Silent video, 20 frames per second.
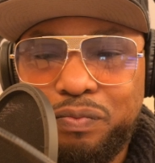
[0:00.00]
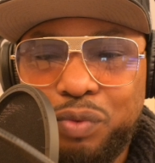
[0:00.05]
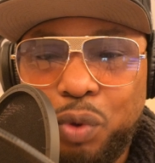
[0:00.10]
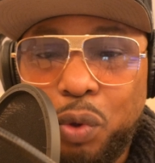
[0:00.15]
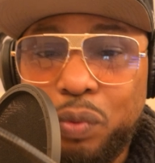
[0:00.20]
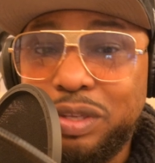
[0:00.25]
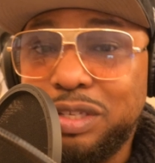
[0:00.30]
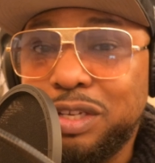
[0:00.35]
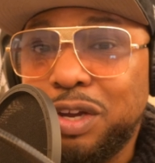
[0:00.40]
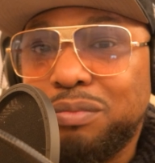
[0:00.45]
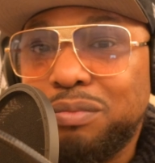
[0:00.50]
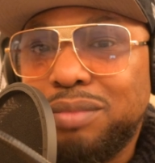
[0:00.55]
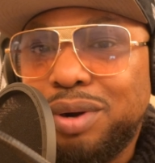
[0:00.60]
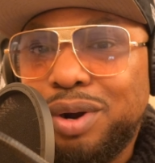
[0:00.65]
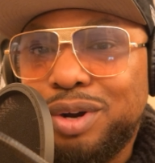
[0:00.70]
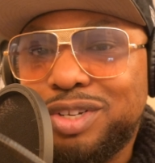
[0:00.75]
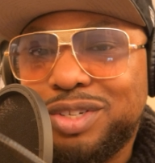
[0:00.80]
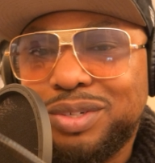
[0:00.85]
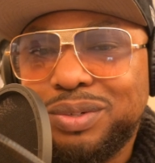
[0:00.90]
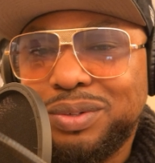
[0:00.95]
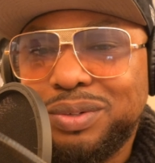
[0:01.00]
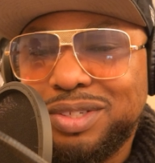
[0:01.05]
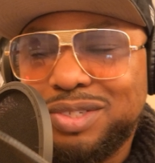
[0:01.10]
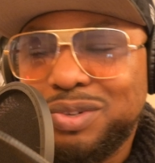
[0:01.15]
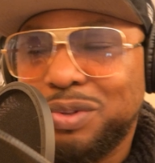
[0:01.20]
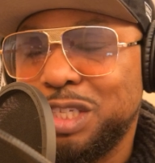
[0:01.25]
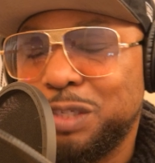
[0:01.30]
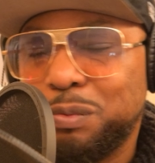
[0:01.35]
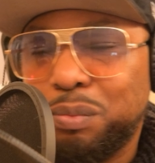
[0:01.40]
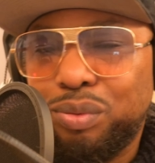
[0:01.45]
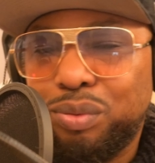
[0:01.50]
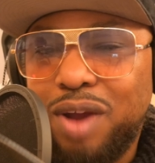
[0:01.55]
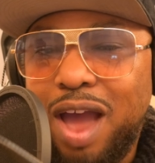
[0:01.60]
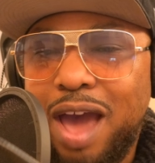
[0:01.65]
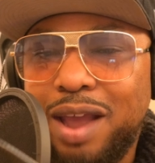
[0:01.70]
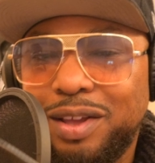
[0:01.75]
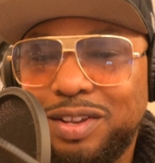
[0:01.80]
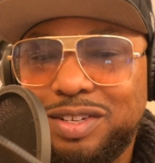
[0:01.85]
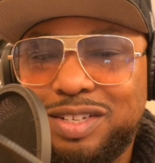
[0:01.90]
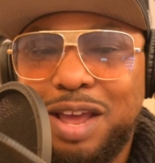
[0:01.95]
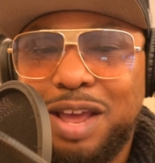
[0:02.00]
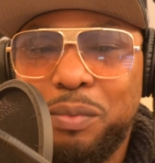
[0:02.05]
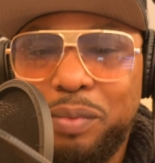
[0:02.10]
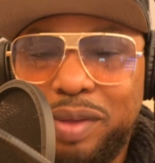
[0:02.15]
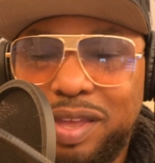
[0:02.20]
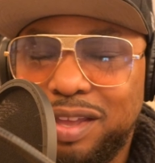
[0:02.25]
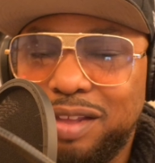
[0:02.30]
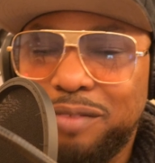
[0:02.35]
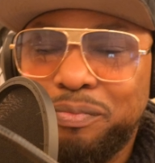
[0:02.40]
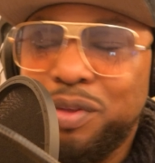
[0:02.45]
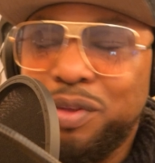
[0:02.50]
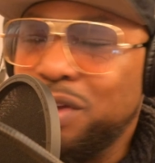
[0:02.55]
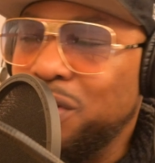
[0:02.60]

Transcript: All these commercials, all these products that we,